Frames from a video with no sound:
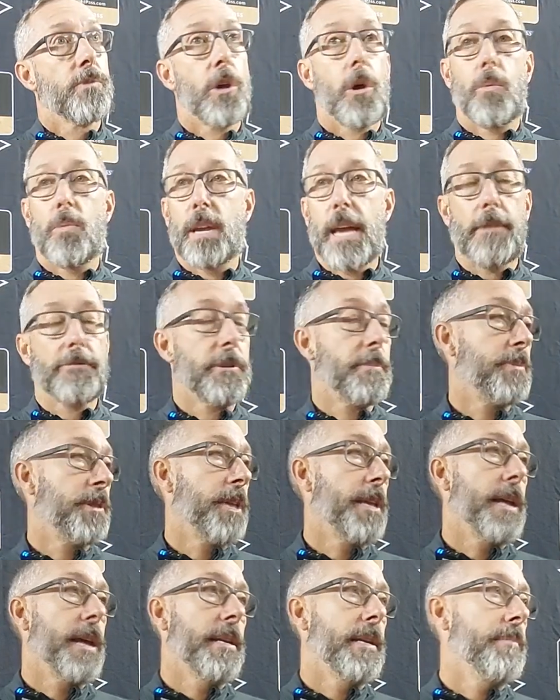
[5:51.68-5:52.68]
we have to play
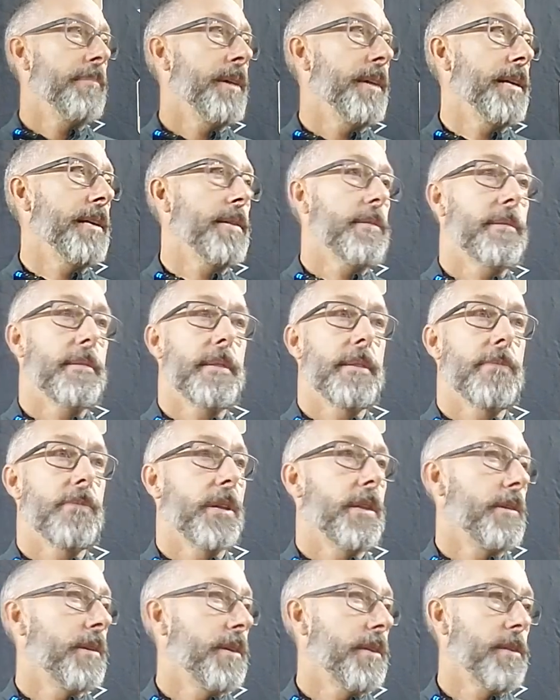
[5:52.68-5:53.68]
90 minutes,
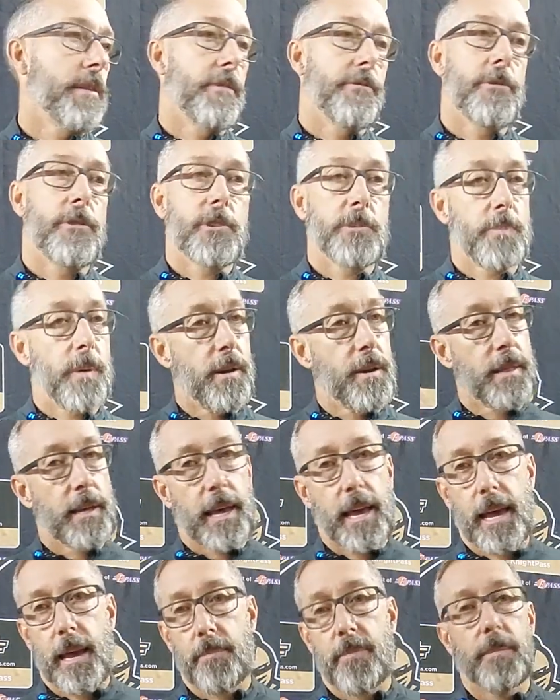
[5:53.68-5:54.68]
whether it's the first part of the
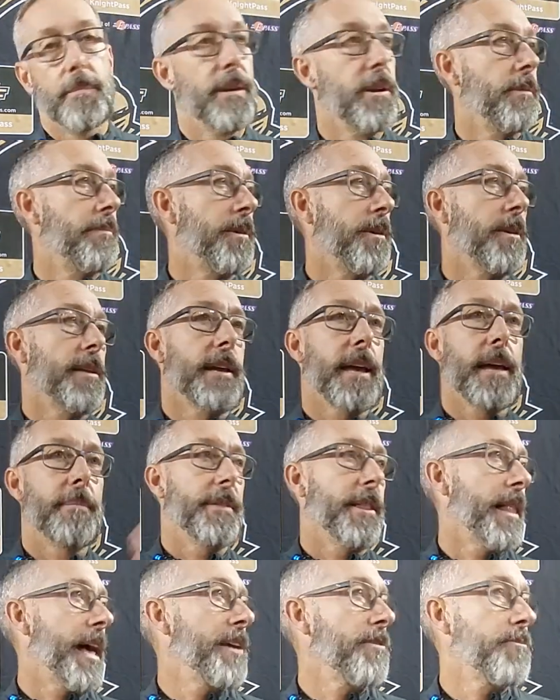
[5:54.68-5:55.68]
game, the middle part of the game, the
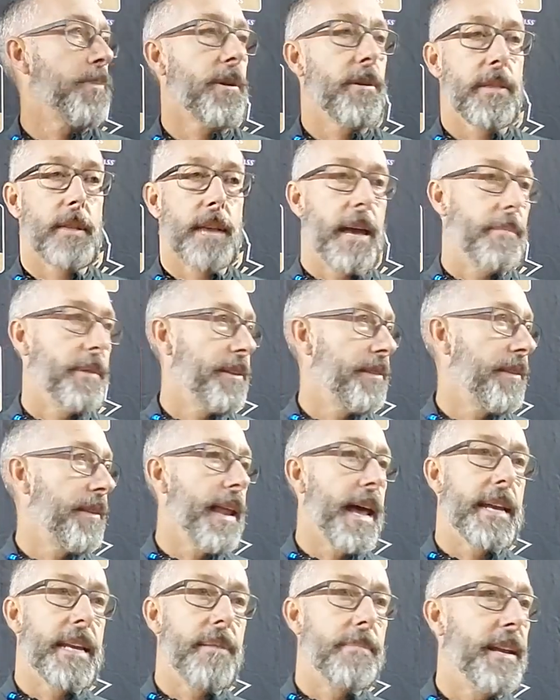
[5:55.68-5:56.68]
last part of the game. It's a
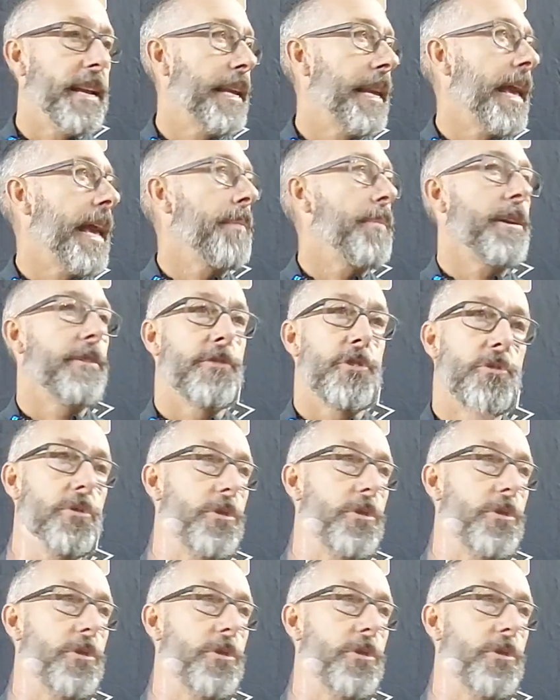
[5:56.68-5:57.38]
90-minute game, and if you